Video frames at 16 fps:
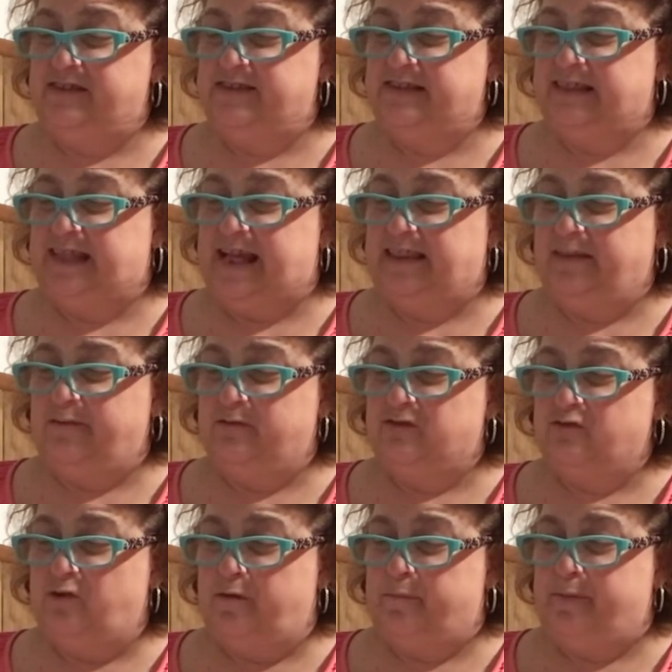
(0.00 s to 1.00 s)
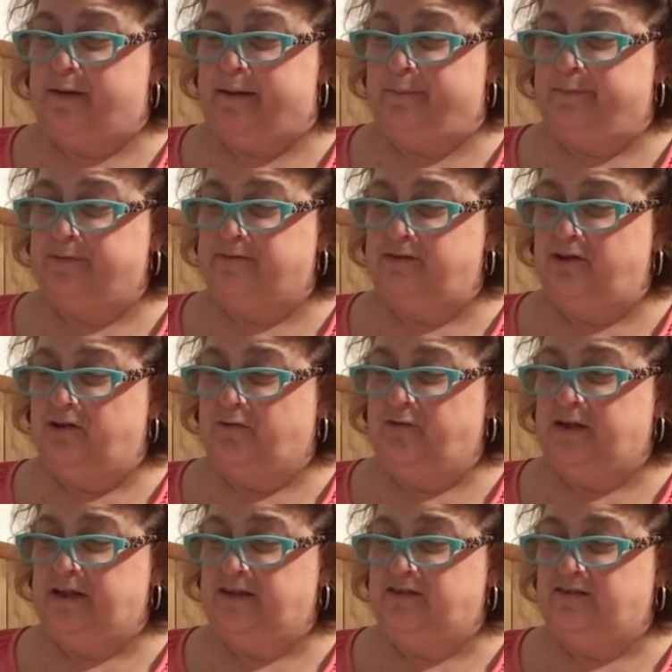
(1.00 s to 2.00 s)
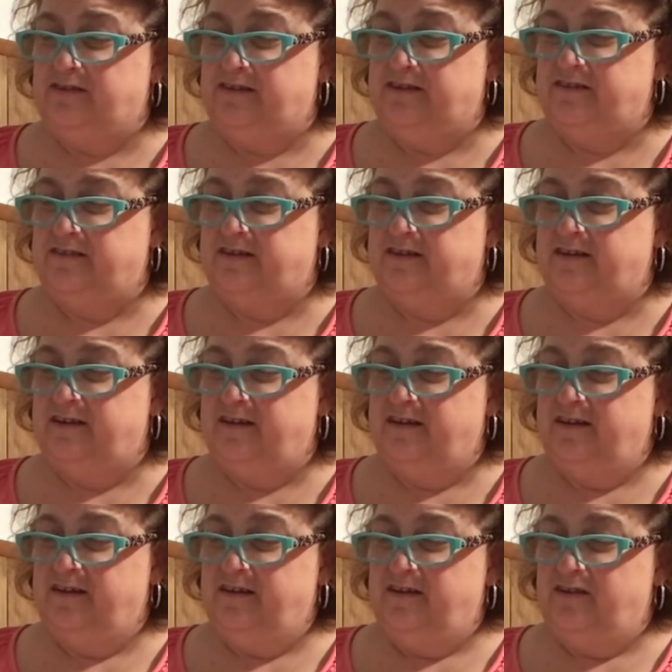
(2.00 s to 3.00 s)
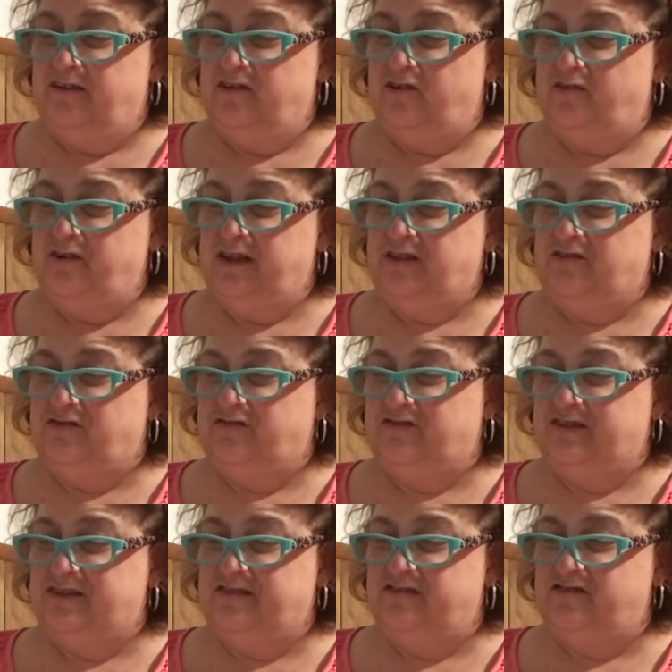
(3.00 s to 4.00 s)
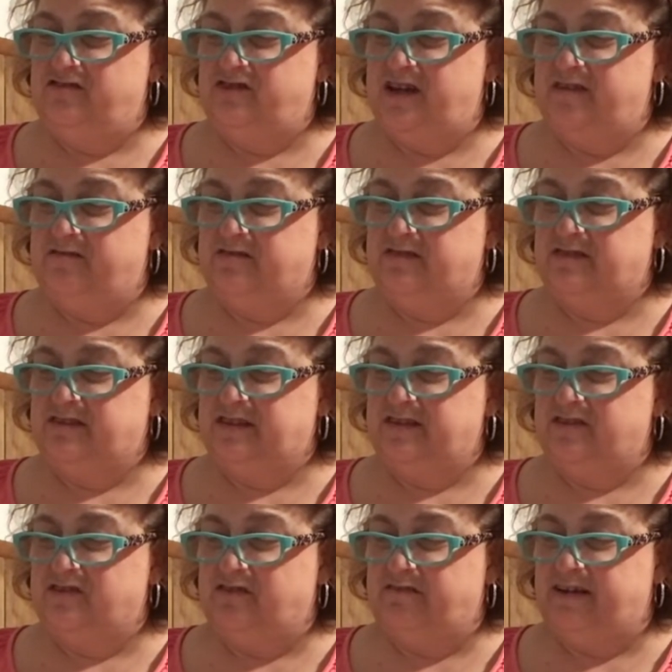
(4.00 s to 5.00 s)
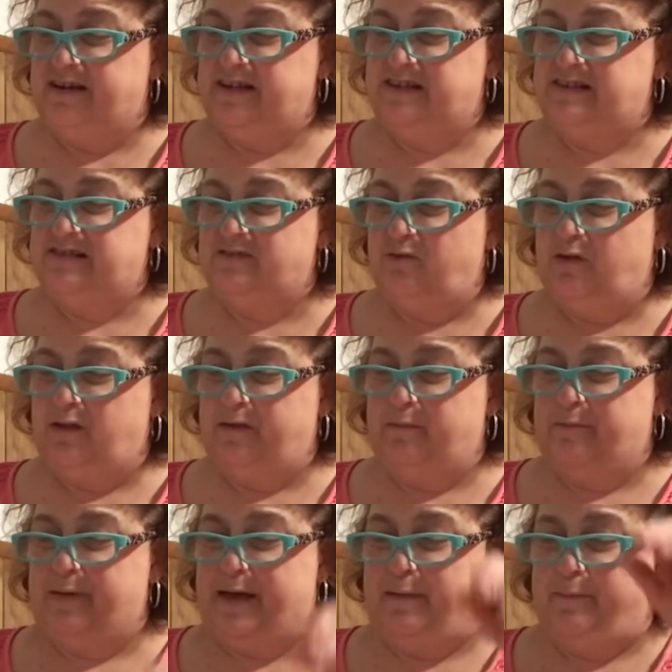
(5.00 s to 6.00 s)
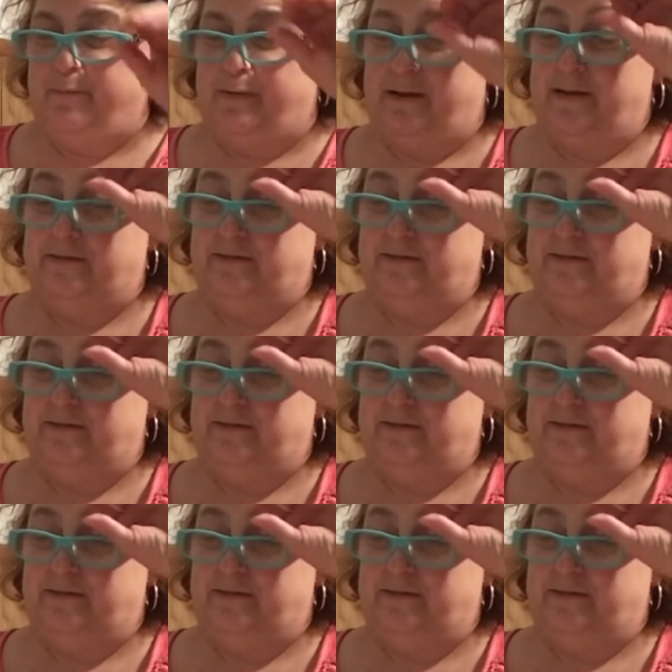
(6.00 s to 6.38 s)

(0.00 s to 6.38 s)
season lightly with salt and pepper. No need season. No need to season generously. There's already salt and pepper